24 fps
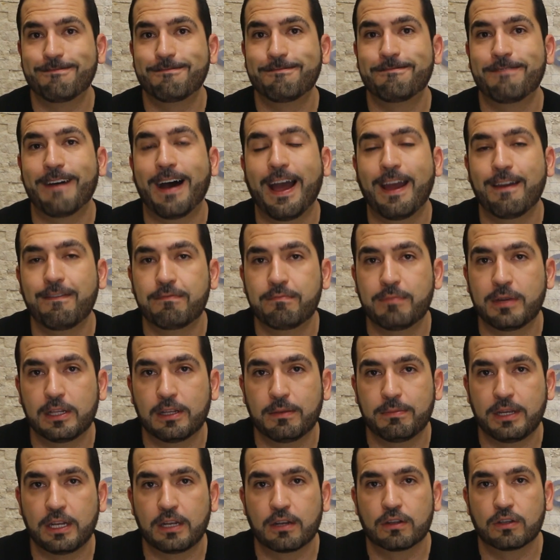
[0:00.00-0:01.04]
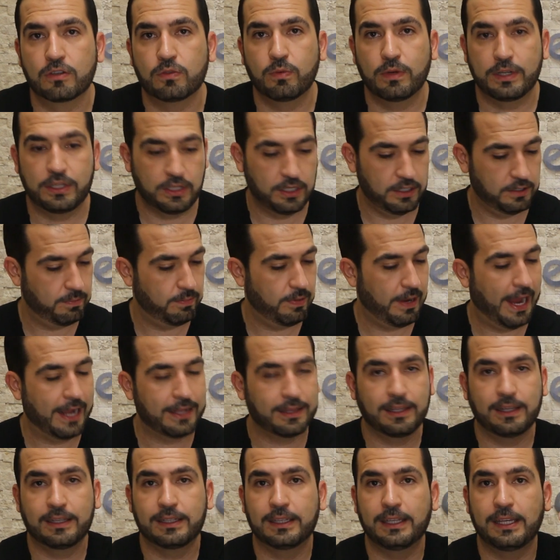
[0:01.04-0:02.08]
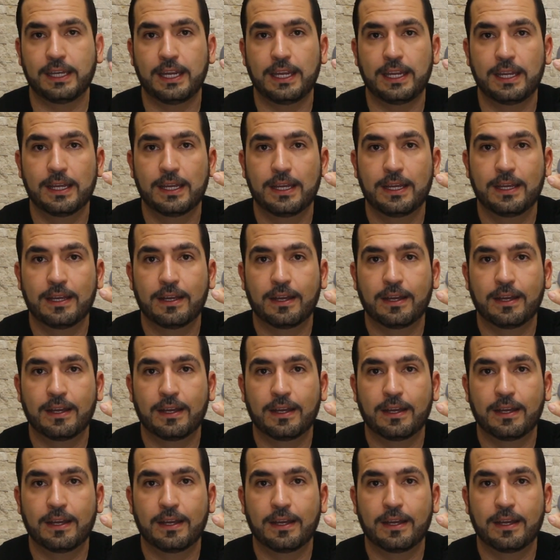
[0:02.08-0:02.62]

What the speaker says: 5 millimeters, which is practically